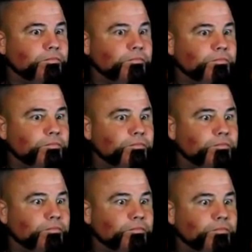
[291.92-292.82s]

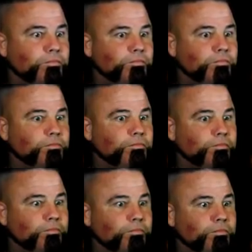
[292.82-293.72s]

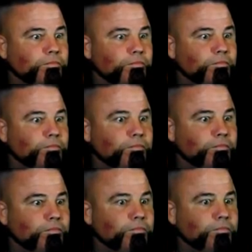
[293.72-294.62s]

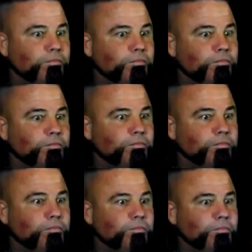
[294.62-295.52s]

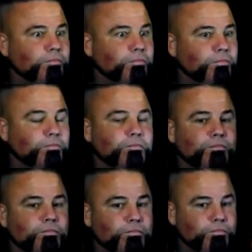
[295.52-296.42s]

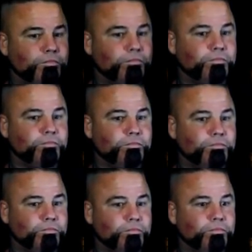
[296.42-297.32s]

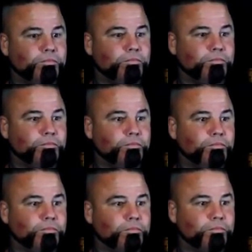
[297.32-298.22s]

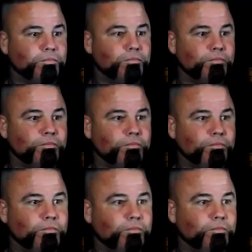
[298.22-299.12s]

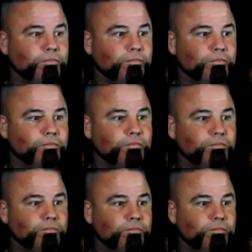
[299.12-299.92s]
No words are spoken by the person on screen.